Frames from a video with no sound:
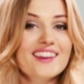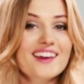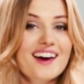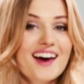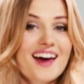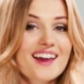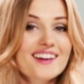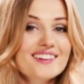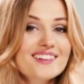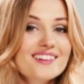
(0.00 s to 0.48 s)
the
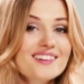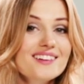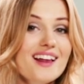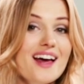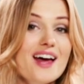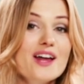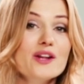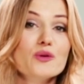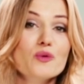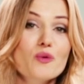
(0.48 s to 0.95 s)
candle
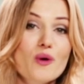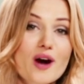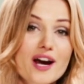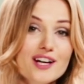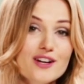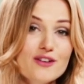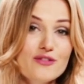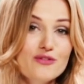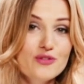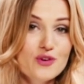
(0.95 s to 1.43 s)
and
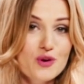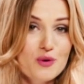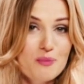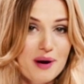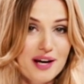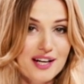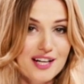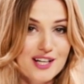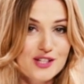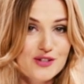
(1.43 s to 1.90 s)
wait a few
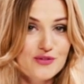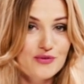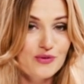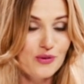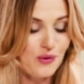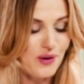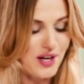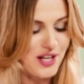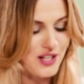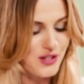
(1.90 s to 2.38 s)
minutes
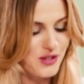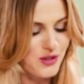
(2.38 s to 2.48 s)
for it